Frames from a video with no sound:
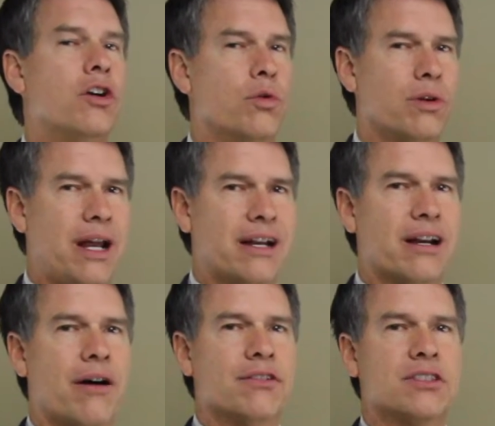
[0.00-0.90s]
create
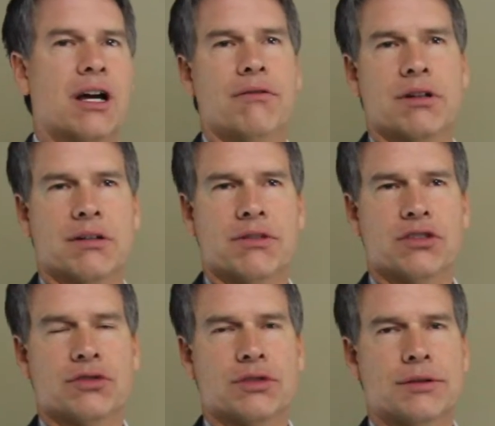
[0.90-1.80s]
an obvious conflict of
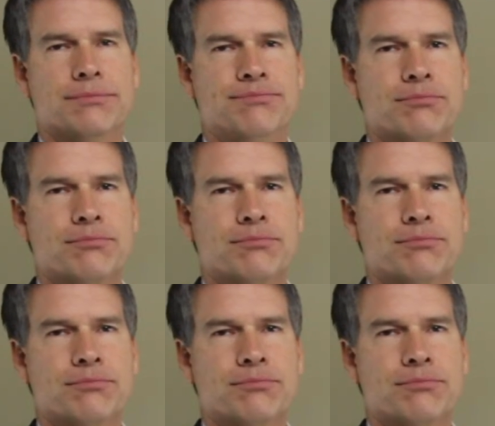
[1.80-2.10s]
interest.